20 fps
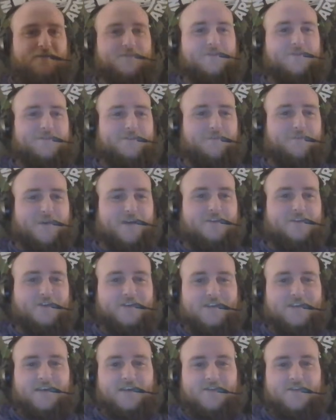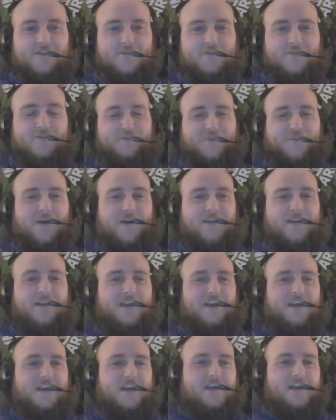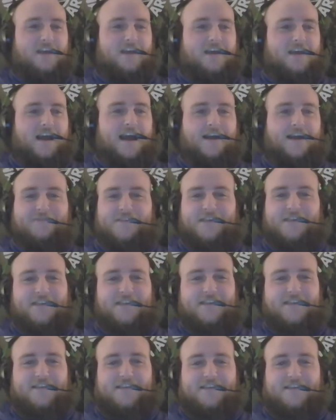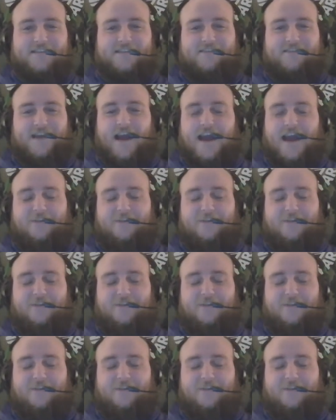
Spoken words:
all sorts of budget issues, but I've seen this.